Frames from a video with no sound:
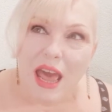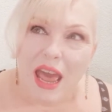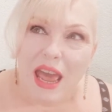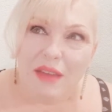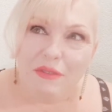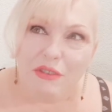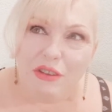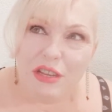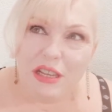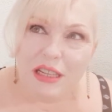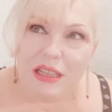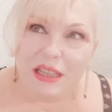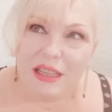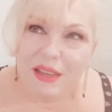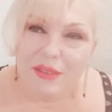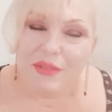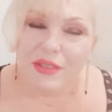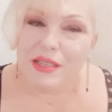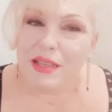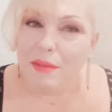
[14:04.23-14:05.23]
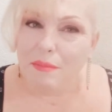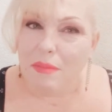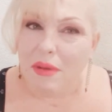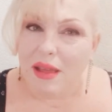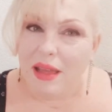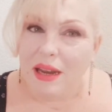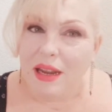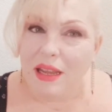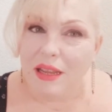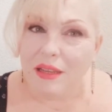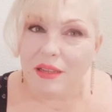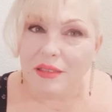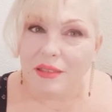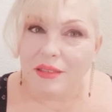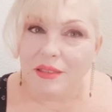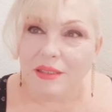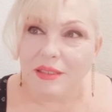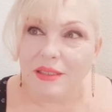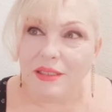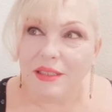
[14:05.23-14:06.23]
after you leave somebody
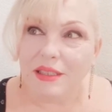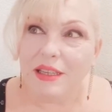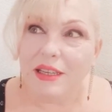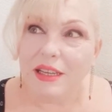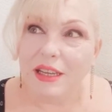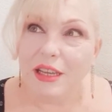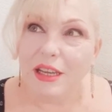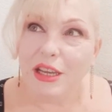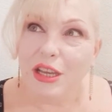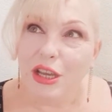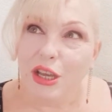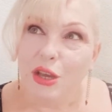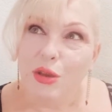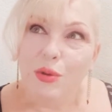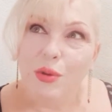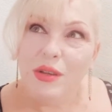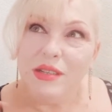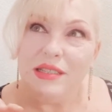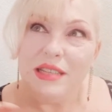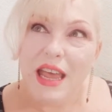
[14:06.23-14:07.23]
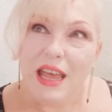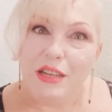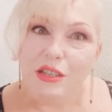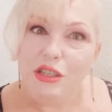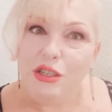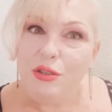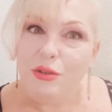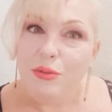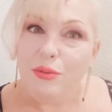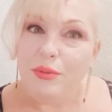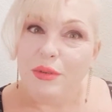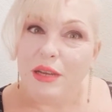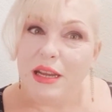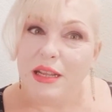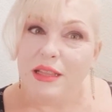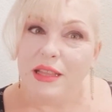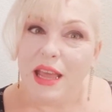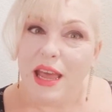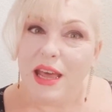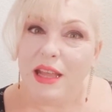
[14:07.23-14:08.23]
who has had you
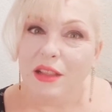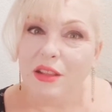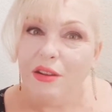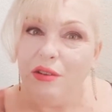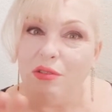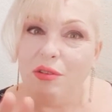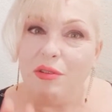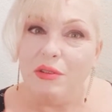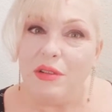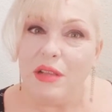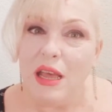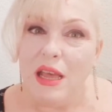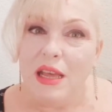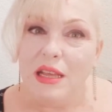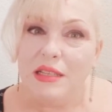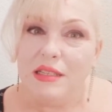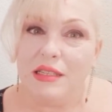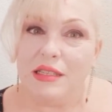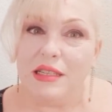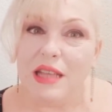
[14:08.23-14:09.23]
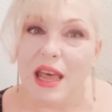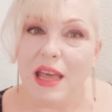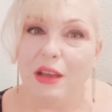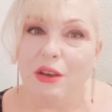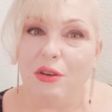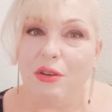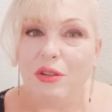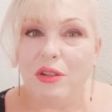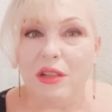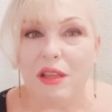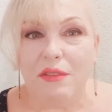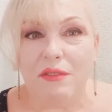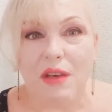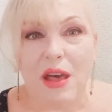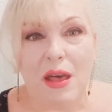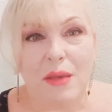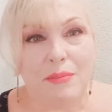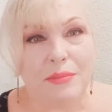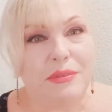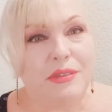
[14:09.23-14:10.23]
in that little cycle of
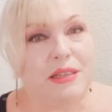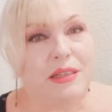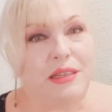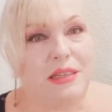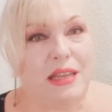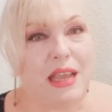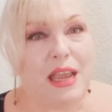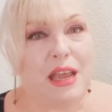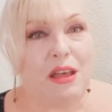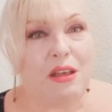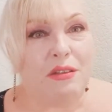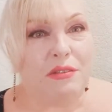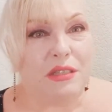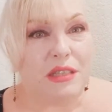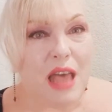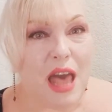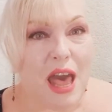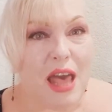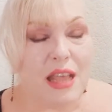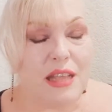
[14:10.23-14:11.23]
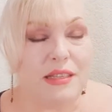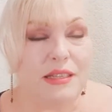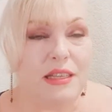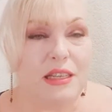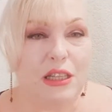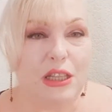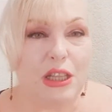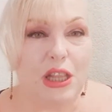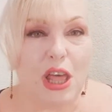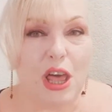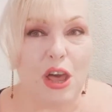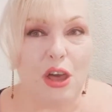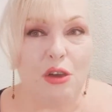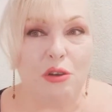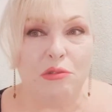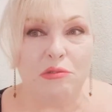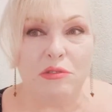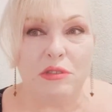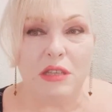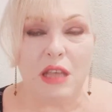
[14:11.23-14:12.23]
ups and downs, highs and
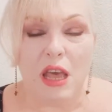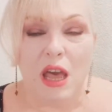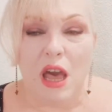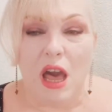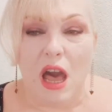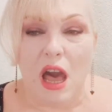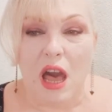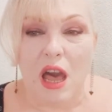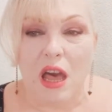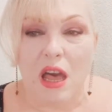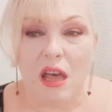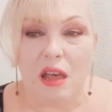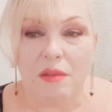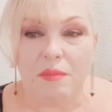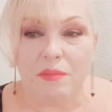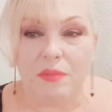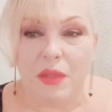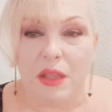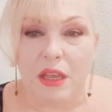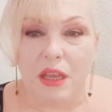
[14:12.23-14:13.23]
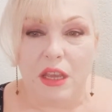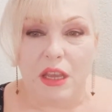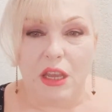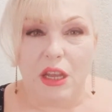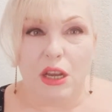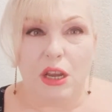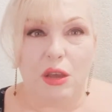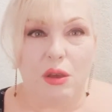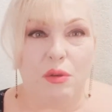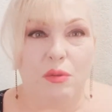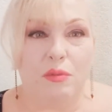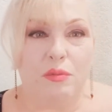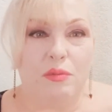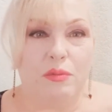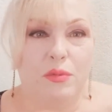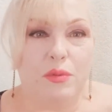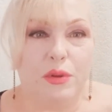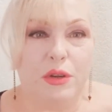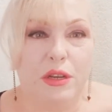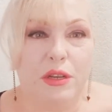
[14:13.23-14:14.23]
lows, um, you know,
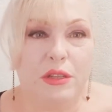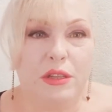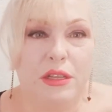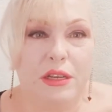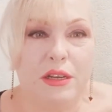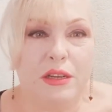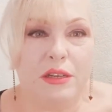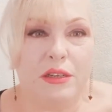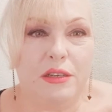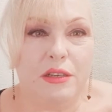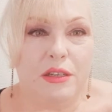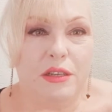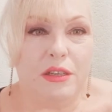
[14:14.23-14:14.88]
where they're